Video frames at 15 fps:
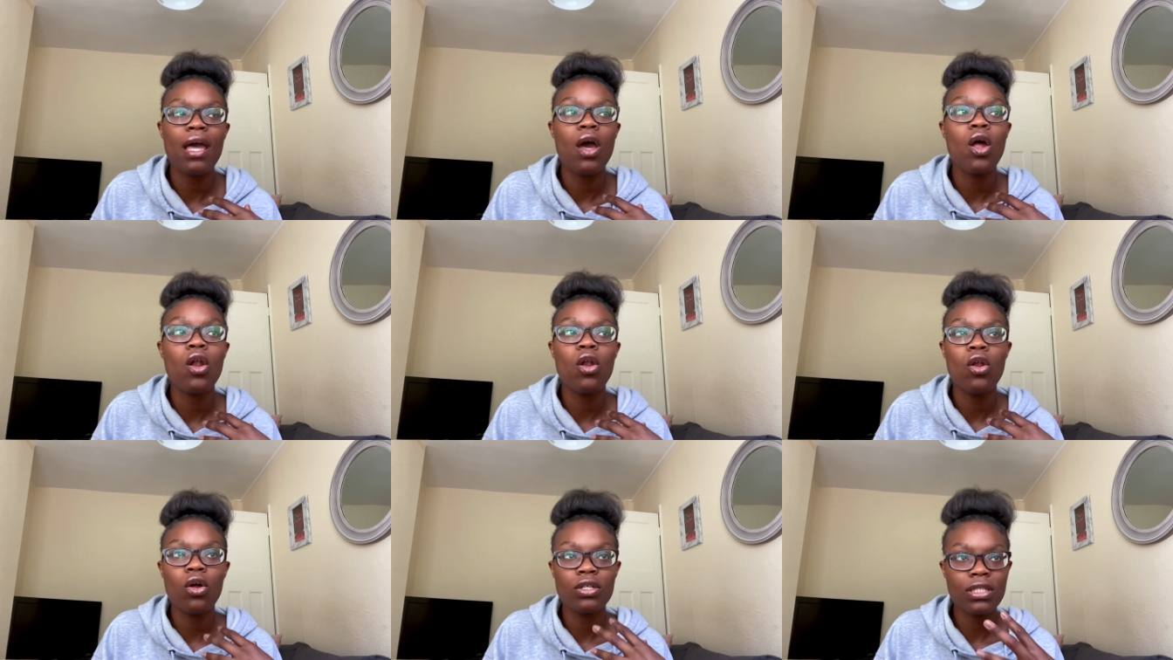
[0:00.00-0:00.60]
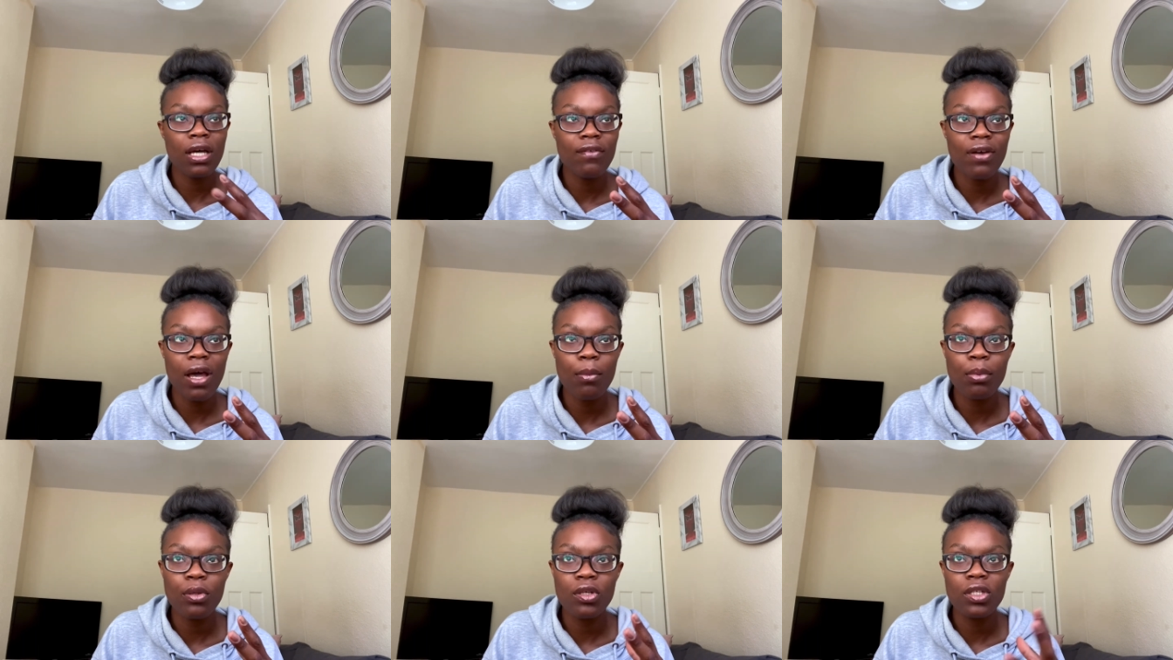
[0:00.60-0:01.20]
A lot have
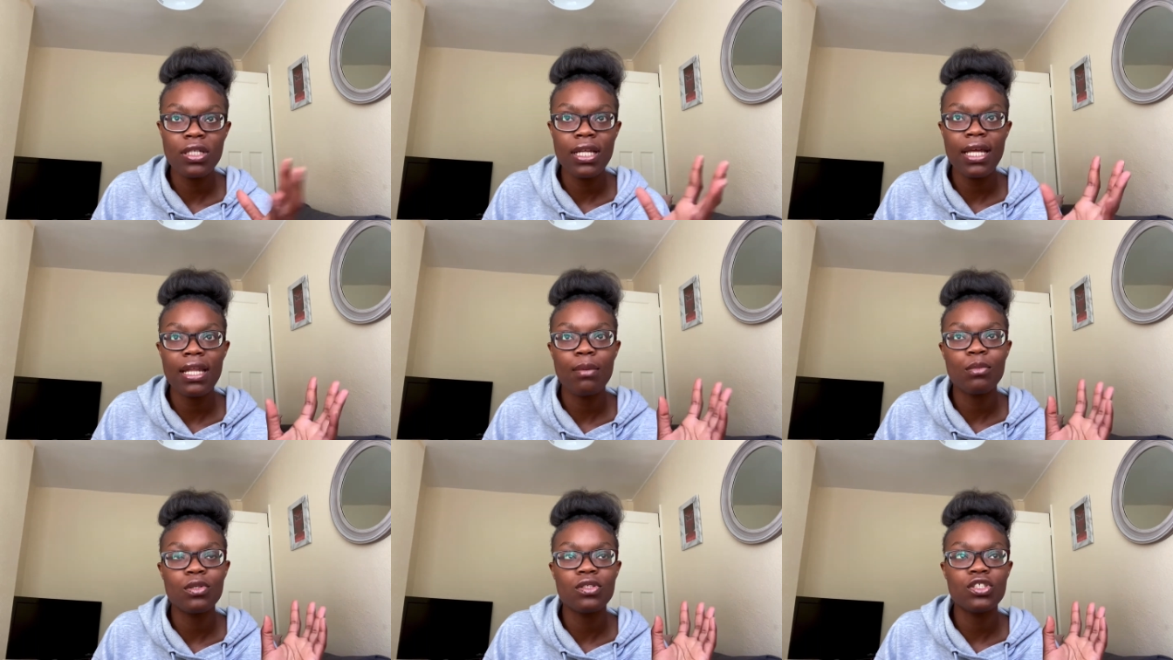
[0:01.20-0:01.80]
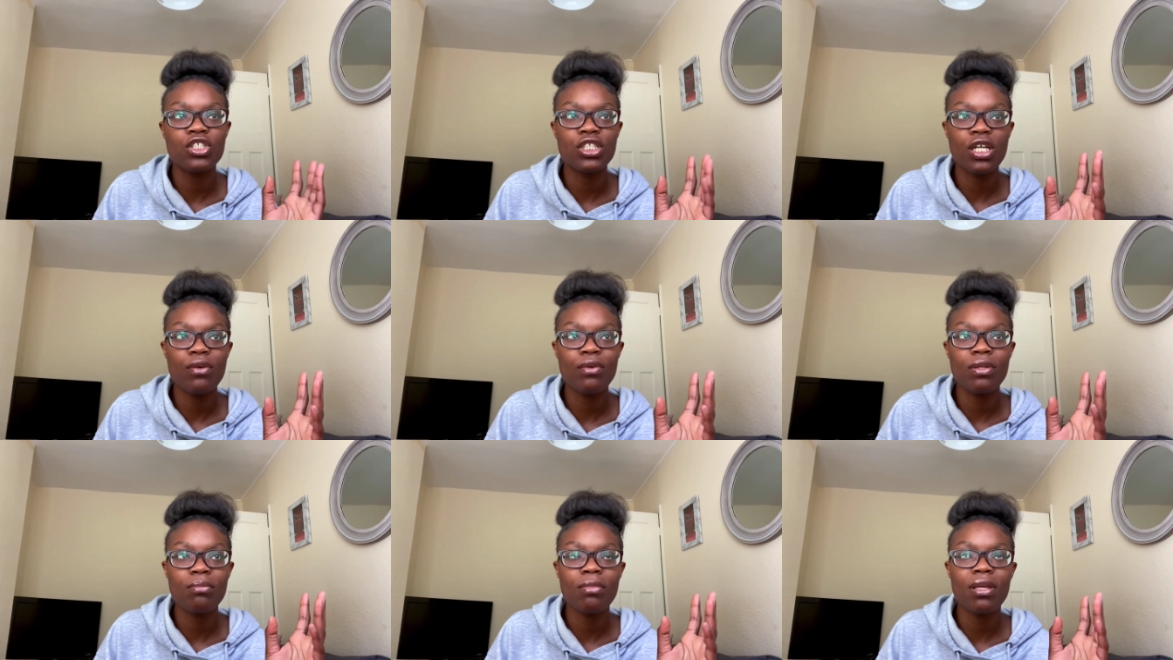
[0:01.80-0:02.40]
happened and I'm gonna share
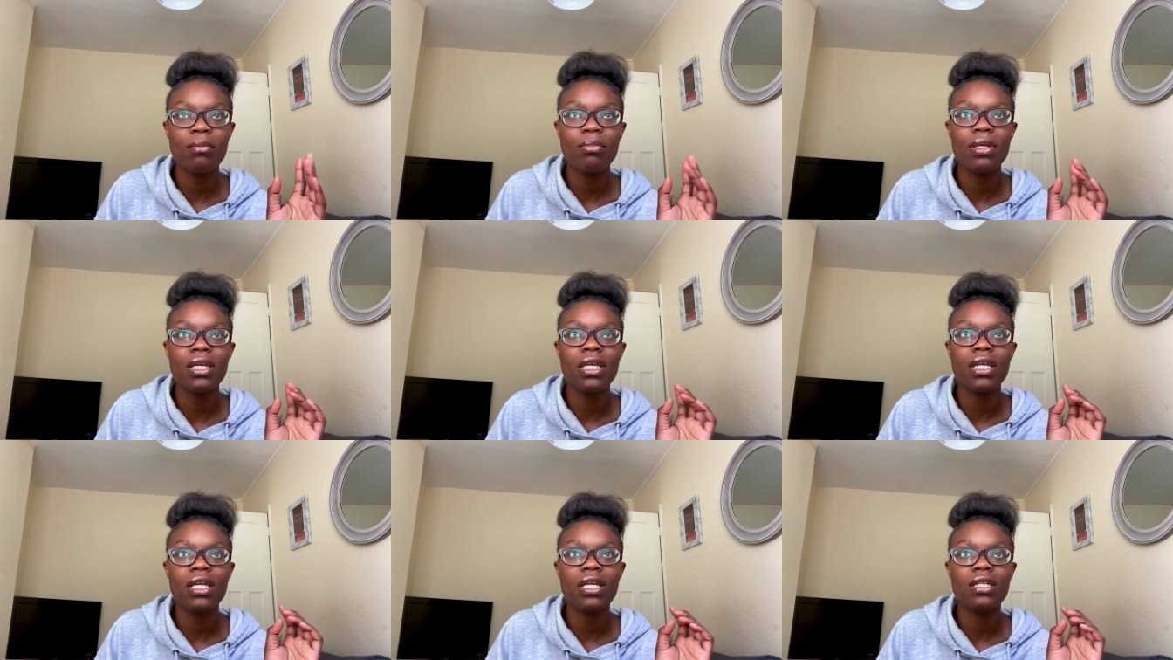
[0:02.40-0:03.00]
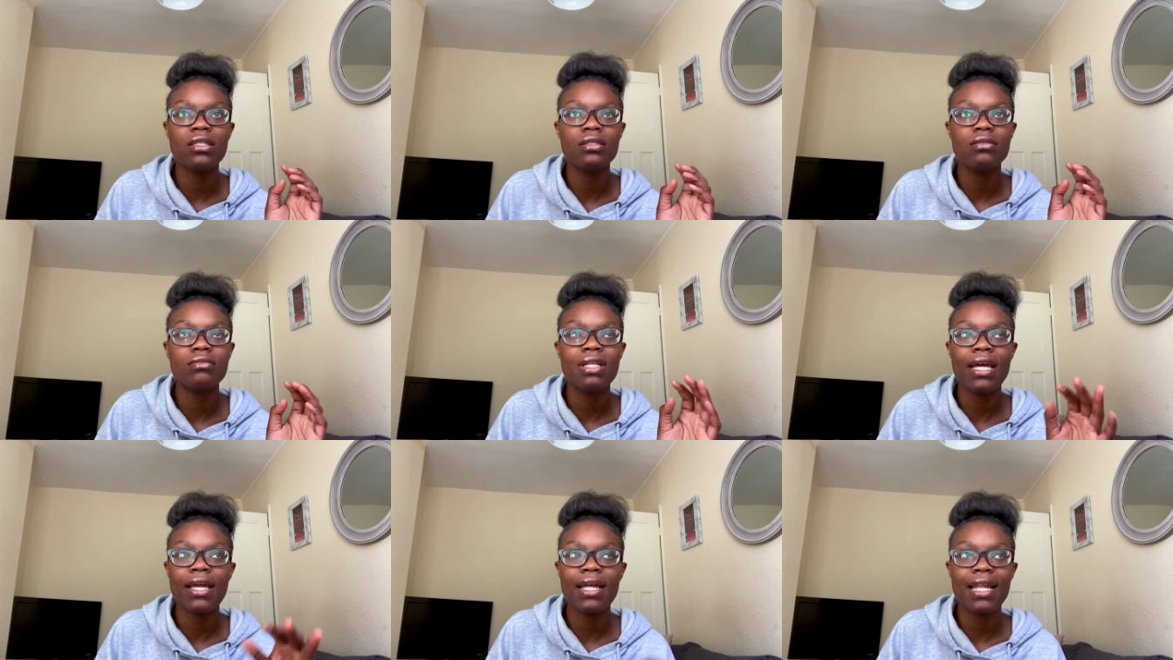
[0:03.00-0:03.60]
it maybe in,
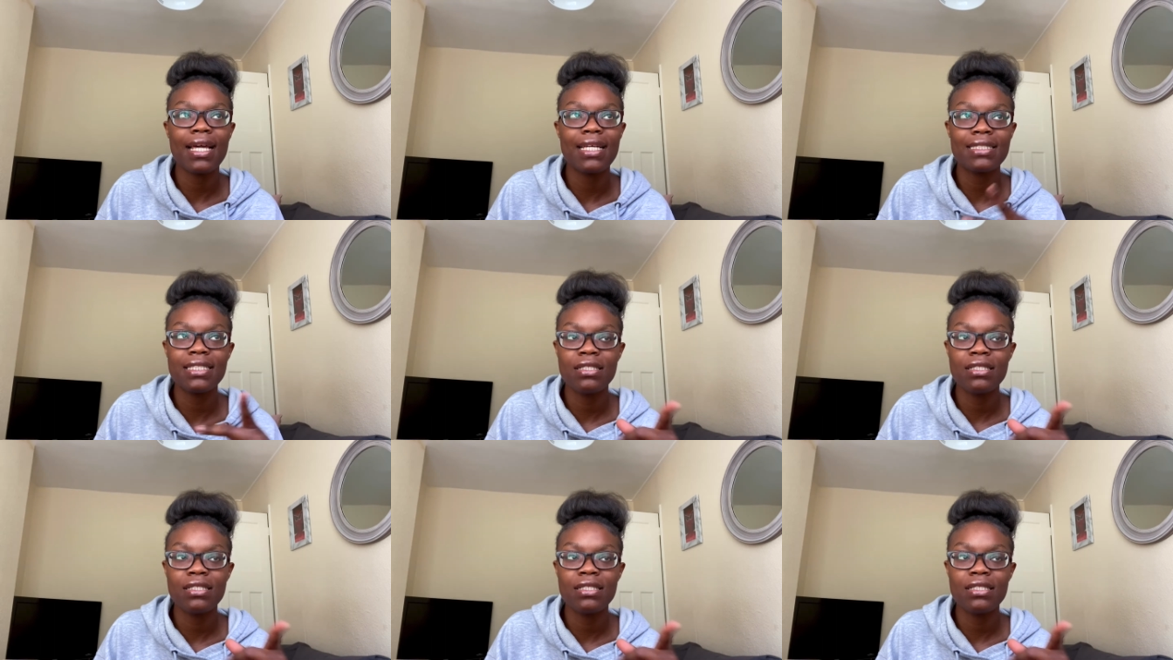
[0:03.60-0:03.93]
like I said,